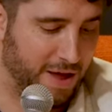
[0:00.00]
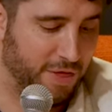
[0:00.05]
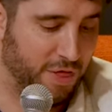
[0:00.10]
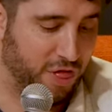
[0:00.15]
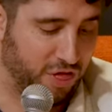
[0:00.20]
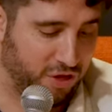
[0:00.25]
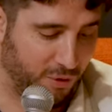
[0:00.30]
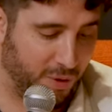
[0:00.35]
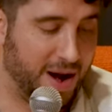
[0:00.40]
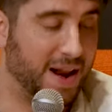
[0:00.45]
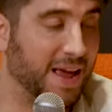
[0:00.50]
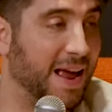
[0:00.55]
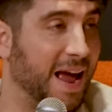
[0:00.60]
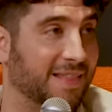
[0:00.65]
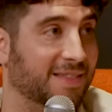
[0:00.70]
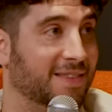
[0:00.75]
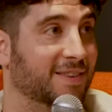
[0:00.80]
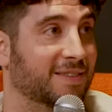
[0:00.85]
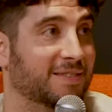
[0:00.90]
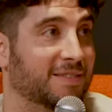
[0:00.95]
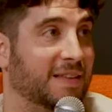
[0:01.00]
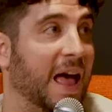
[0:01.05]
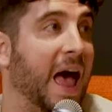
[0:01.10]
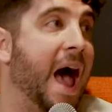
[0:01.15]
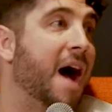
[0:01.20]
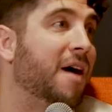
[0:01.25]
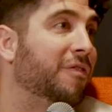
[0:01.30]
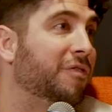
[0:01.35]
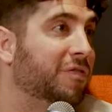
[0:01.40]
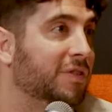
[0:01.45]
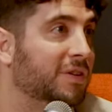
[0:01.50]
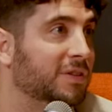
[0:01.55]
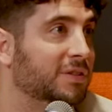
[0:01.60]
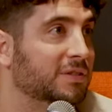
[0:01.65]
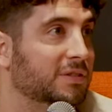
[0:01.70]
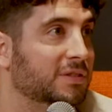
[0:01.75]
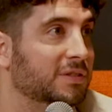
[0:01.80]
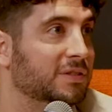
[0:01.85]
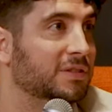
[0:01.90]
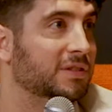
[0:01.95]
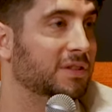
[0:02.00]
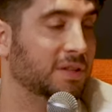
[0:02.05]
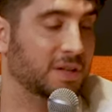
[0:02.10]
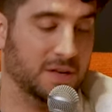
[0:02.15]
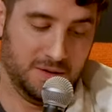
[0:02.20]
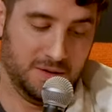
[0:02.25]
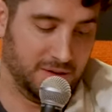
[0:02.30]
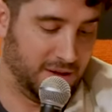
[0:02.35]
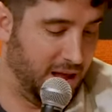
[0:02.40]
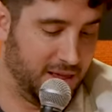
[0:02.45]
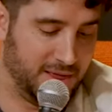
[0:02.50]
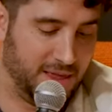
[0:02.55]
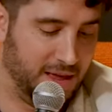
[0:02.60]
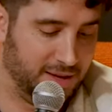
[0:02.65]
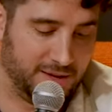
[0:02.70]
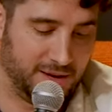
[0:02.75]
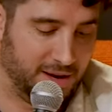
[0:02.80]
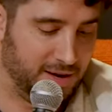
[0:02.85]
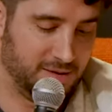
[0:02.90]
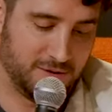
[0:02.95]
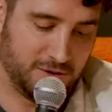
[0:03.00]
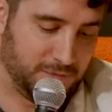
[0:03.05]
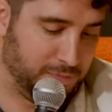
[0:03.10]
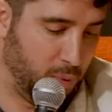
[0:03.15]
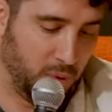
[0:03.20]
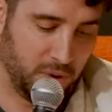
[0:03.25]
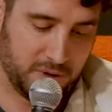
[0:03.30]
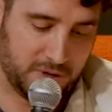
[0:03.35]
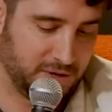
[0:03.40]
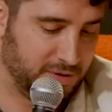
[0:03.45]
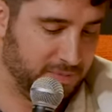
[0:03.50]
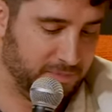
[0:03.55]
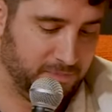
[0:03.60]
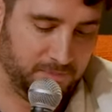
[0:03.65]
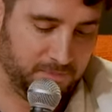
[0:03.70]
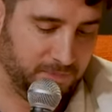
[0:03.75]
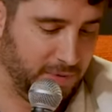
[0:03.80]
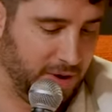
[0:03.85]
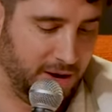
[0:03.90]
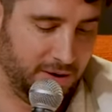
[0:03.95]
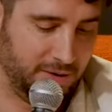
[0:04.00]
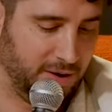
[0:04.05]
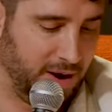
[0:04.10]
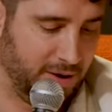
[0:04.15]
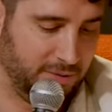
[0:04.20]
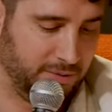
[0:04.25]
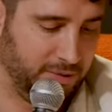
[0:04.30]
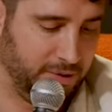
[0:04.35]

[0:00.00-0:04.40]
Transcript: and threatening at the staff. Wait, what sport? They said sports. They didn't. I don't